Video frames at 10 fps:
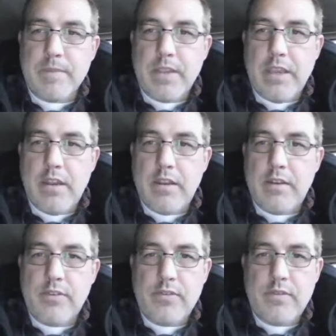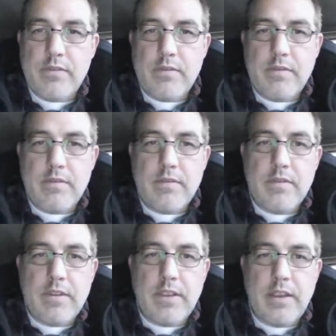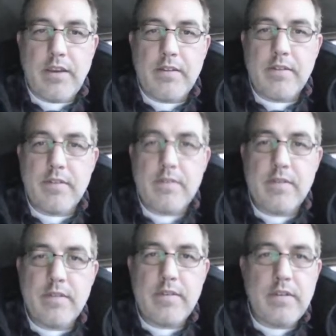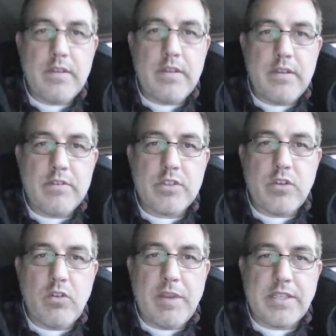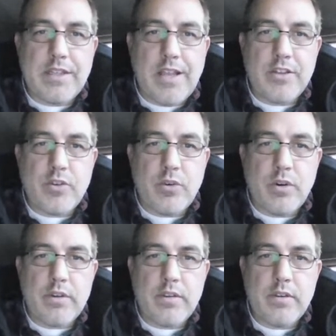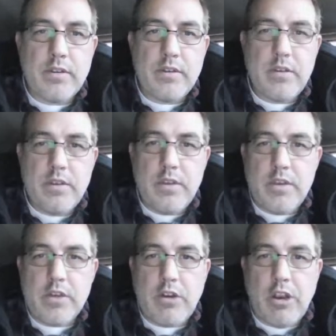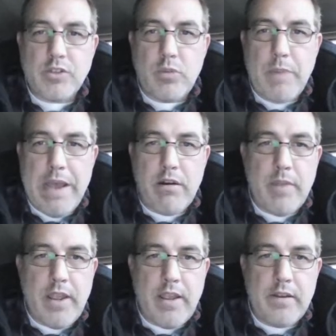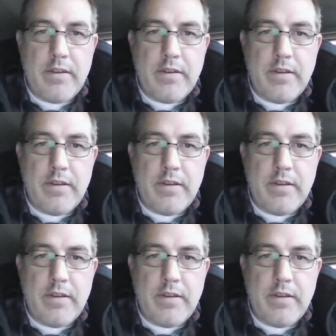And yeah, so it makes a lot of torque across the whole power band.